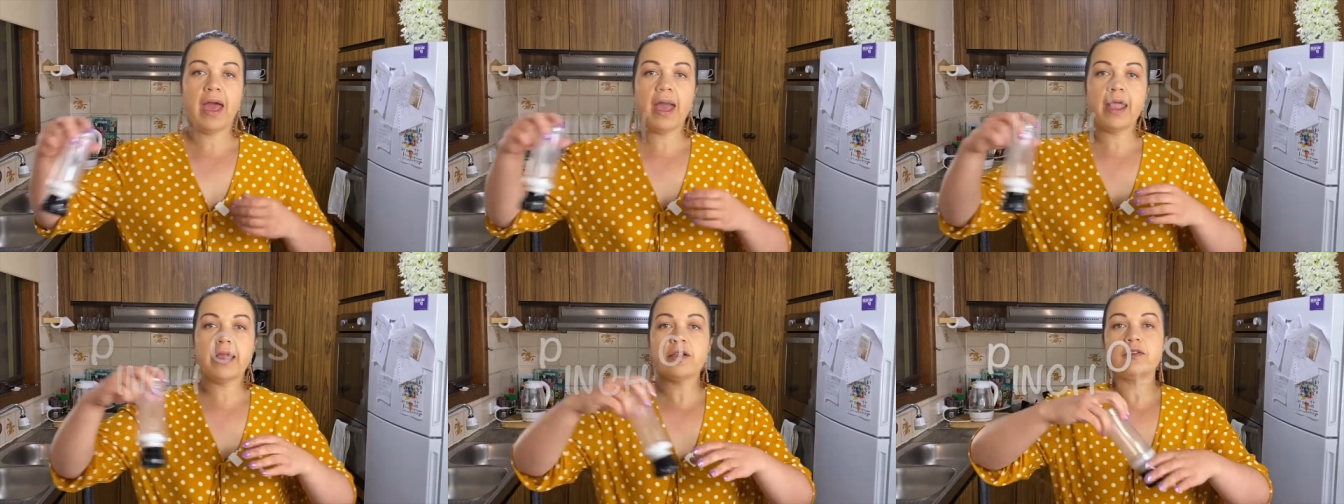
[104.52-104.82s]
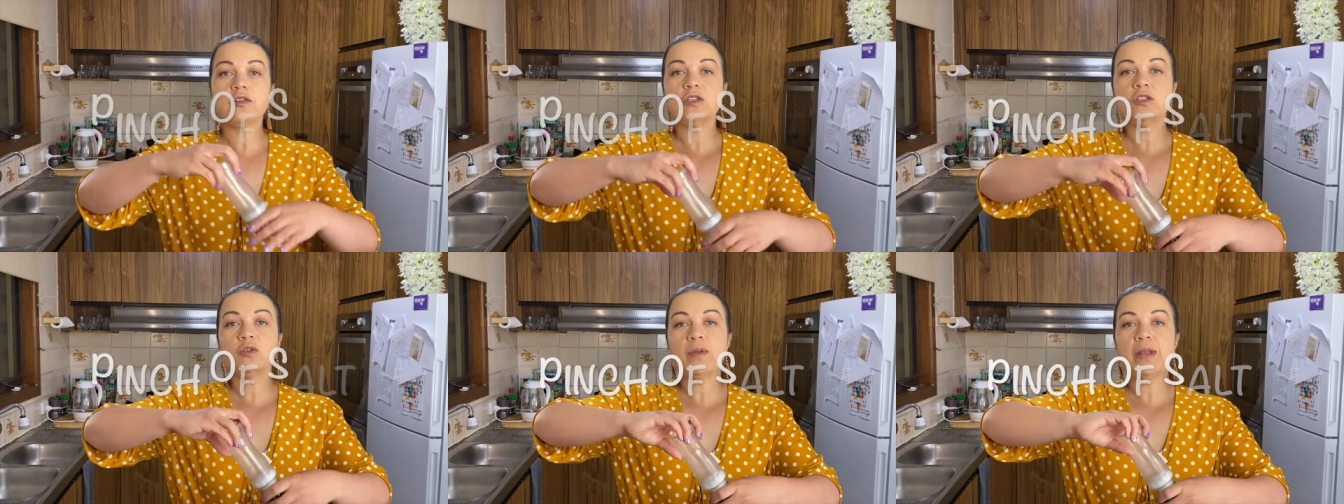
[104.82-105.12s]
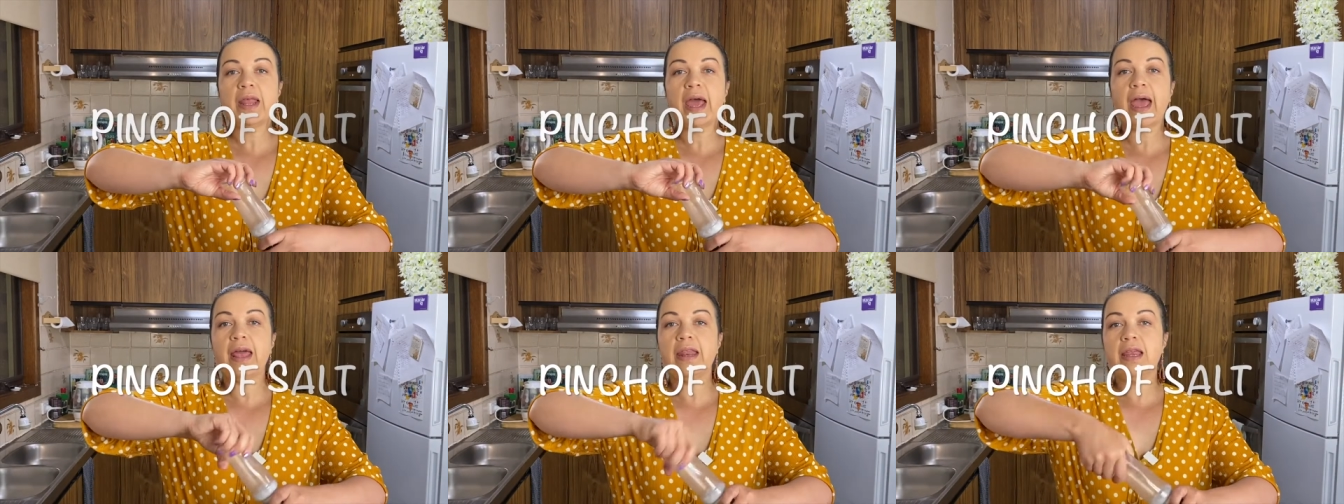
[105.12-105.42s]
And you just wanna
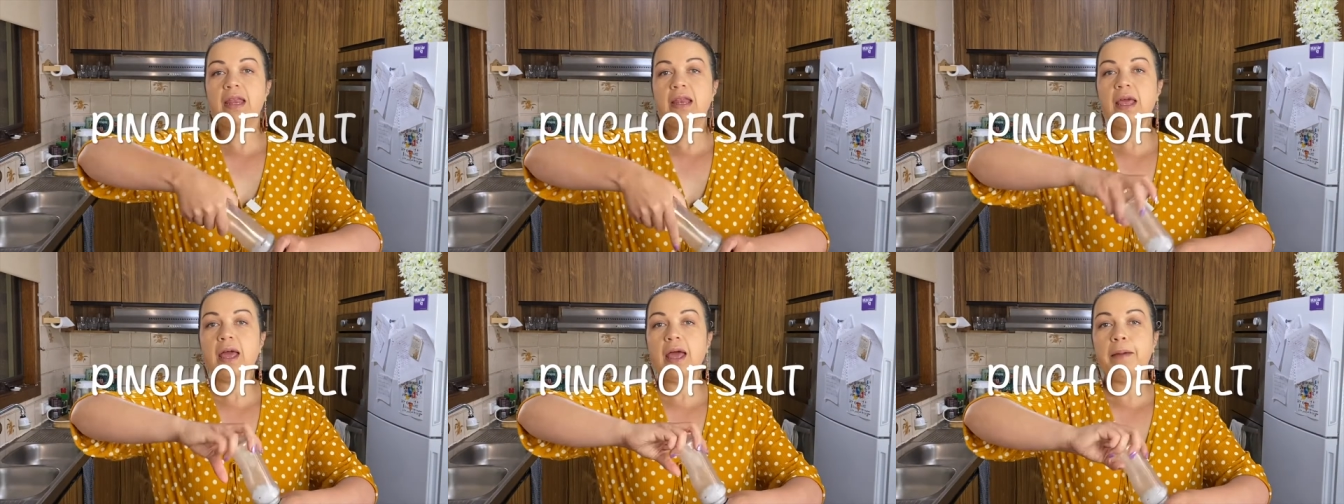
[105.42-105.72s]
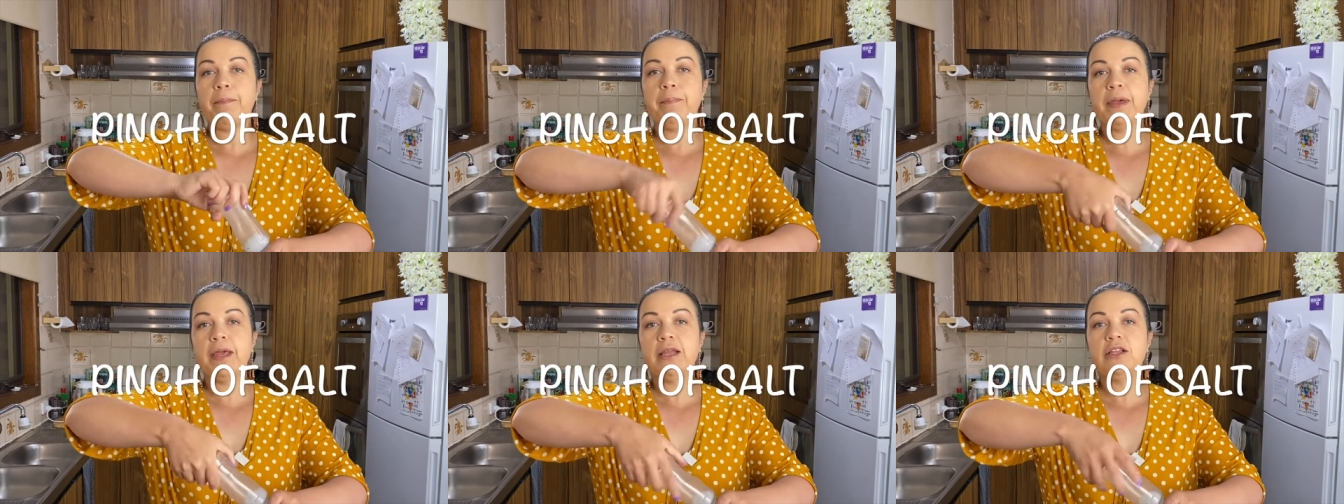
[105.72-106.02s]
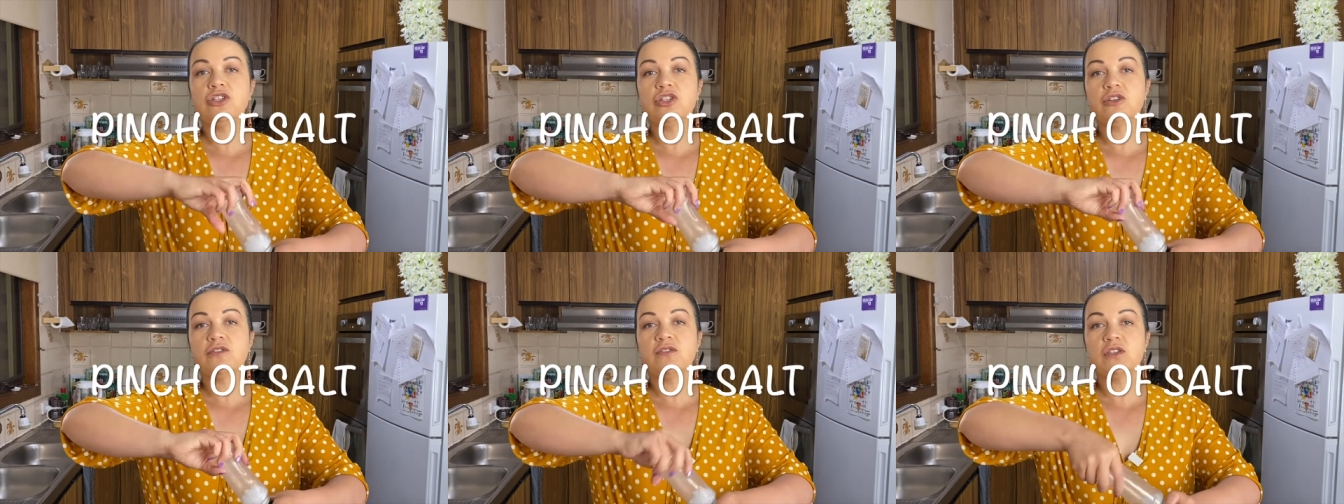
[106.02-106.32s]
add in a
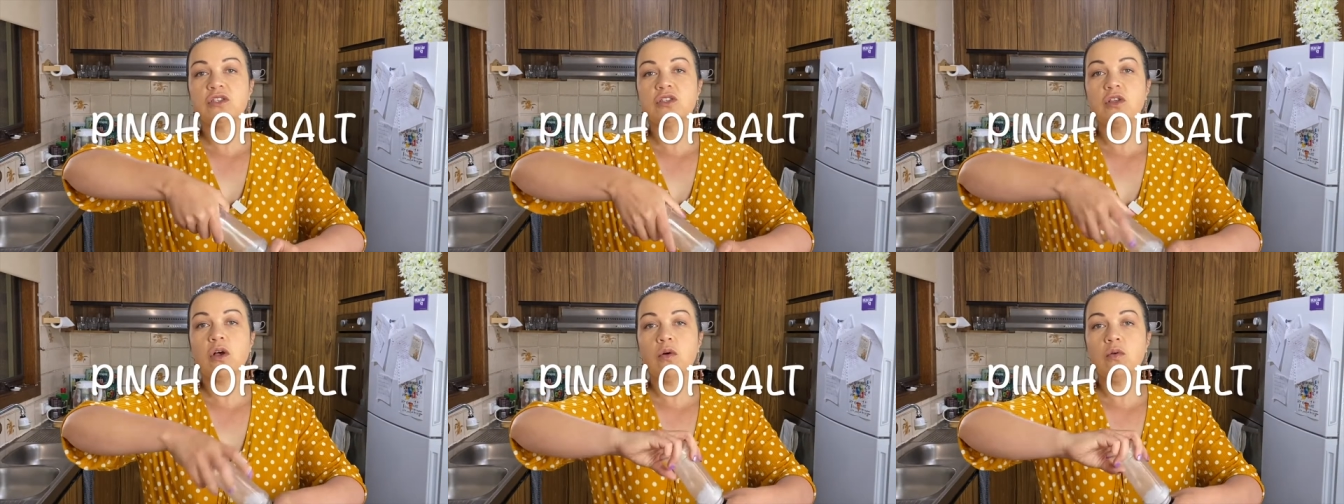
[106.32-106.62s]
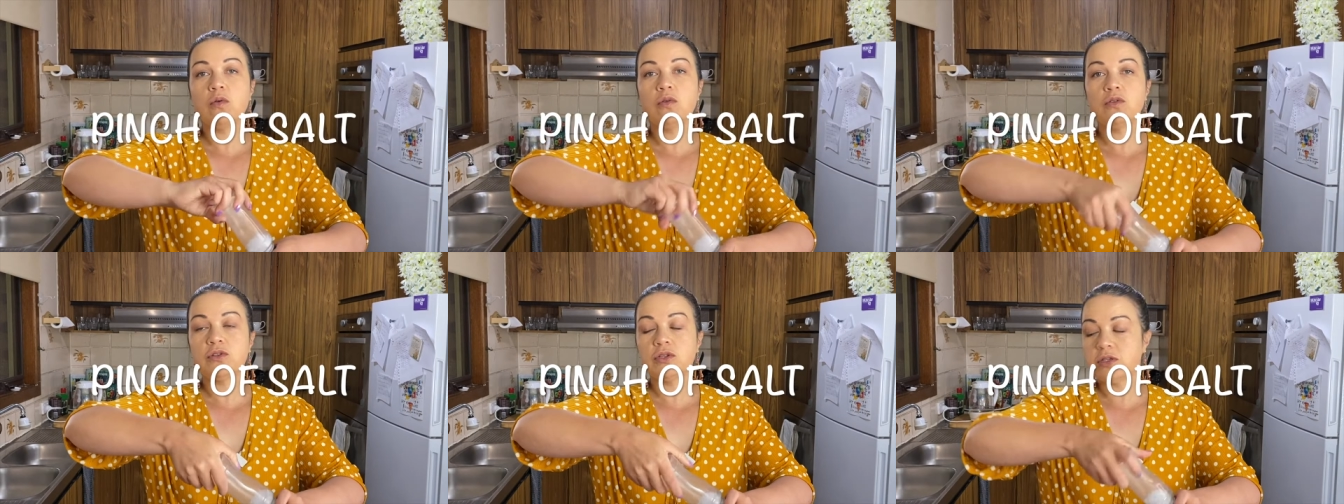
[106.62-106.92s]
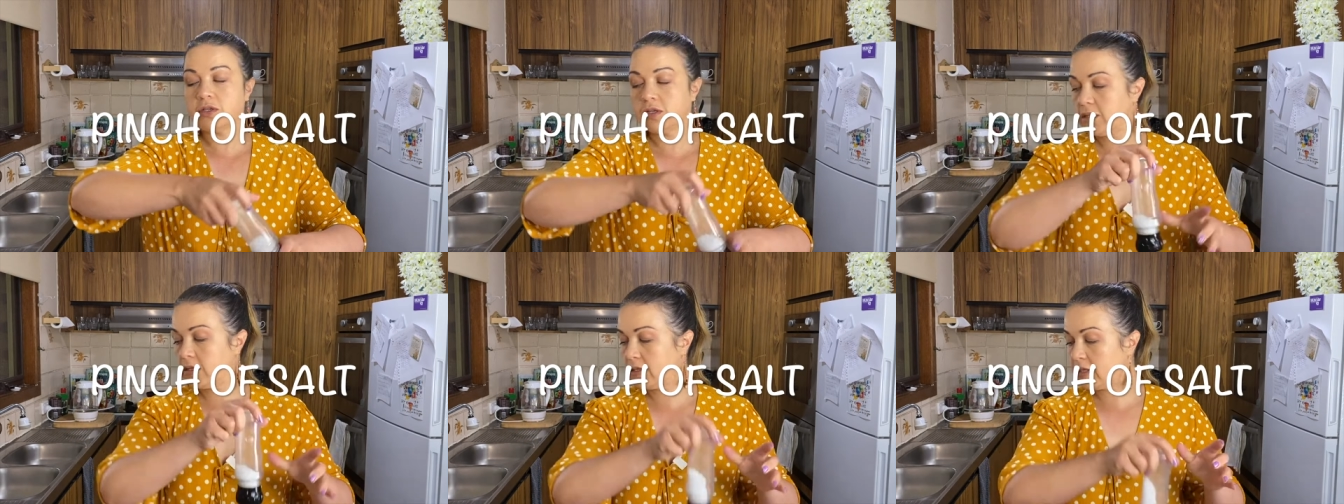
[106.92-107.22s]
pinch of salt,
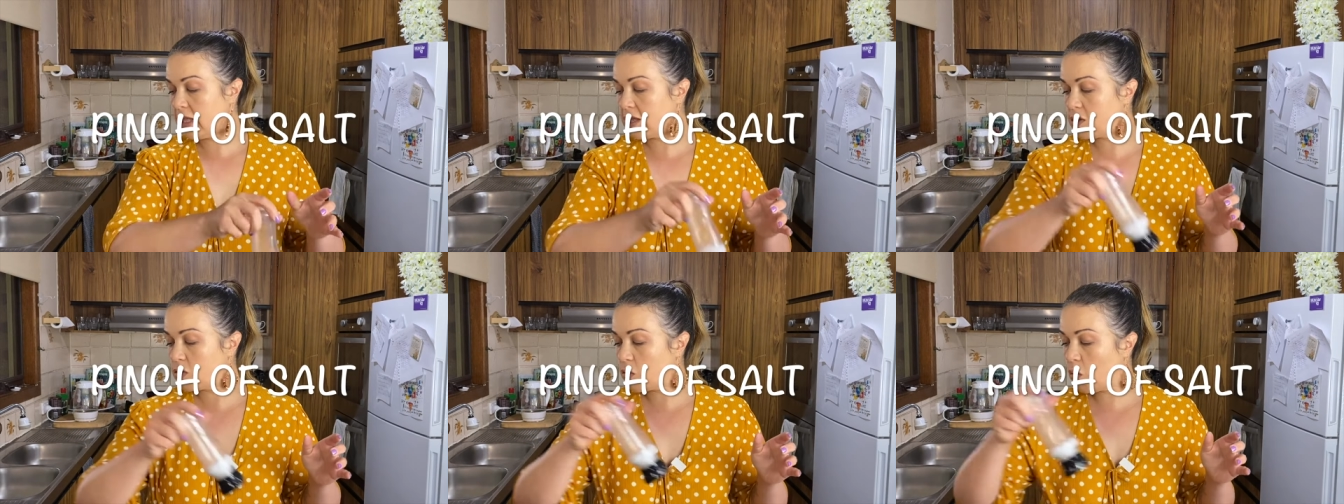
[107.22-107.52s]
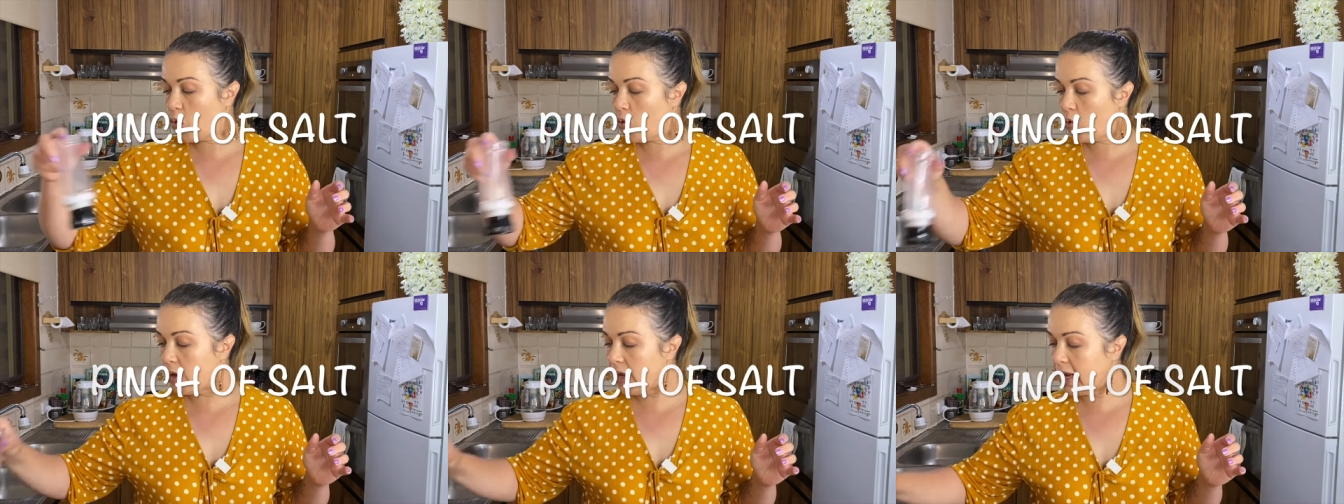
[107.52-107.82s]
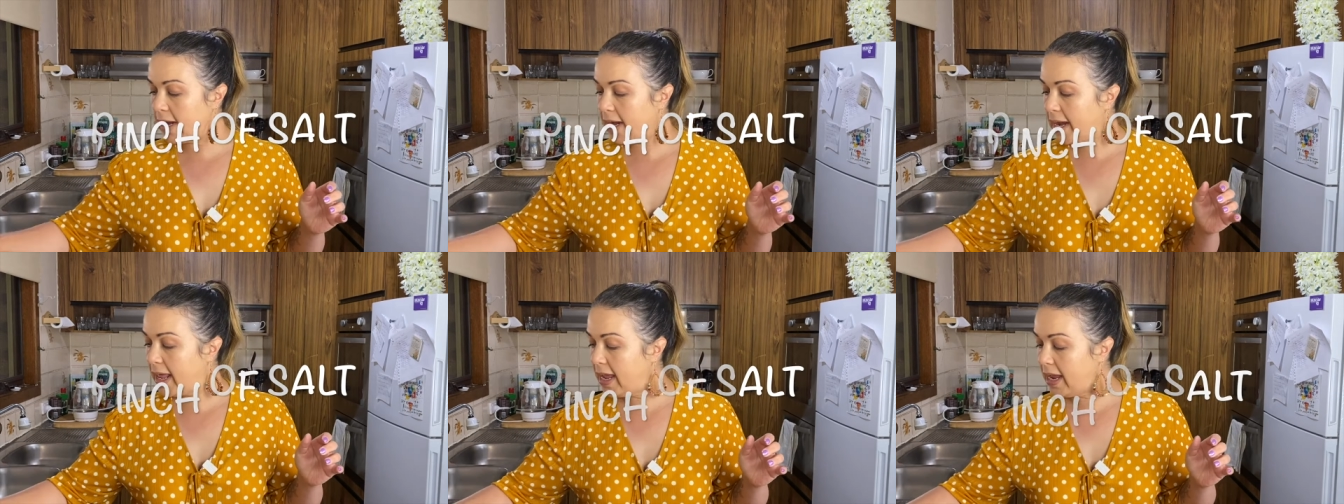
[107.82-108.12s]
that's all you
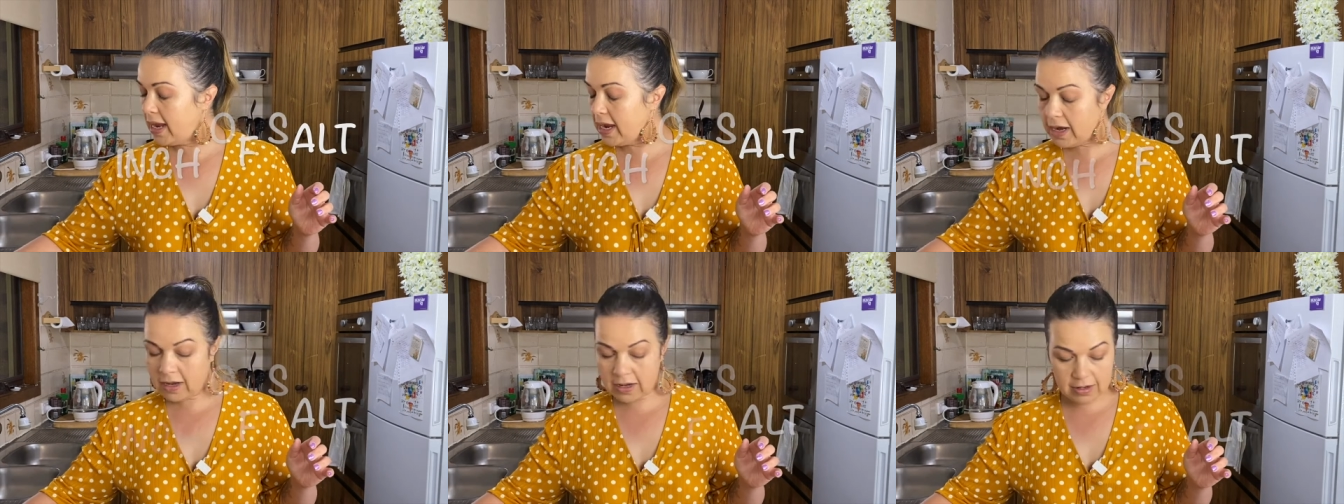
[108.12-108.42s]
need.